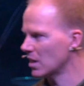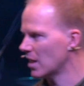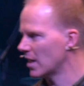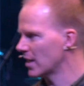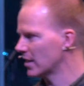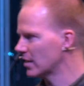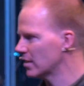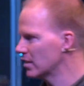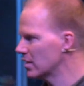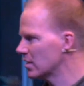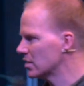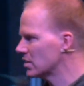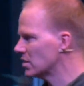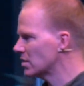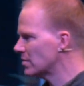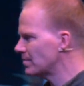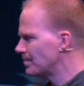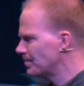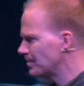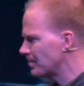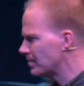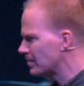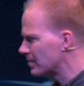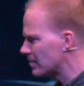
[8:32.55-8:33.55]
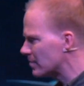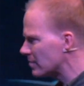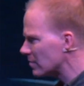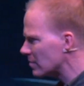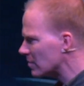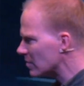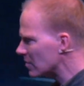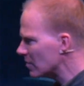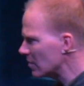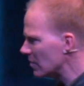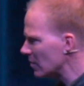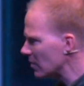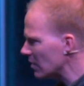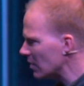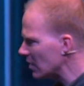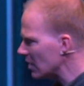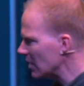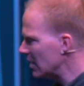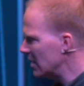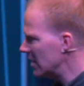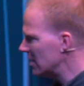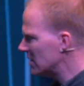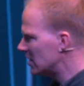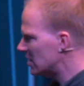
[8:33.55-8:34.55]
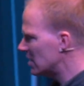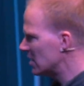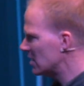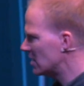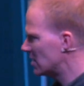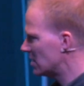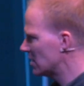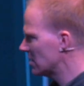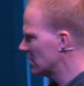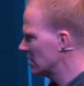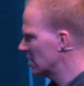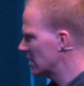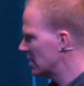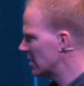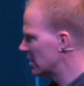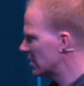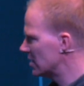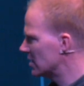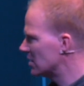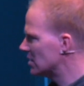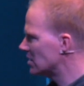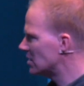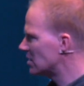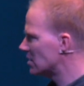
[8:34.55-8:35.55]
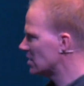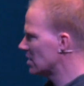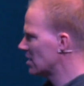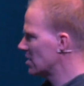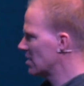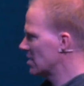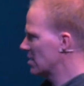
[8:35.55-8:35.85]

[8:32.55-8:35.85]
like this. He says, sin is,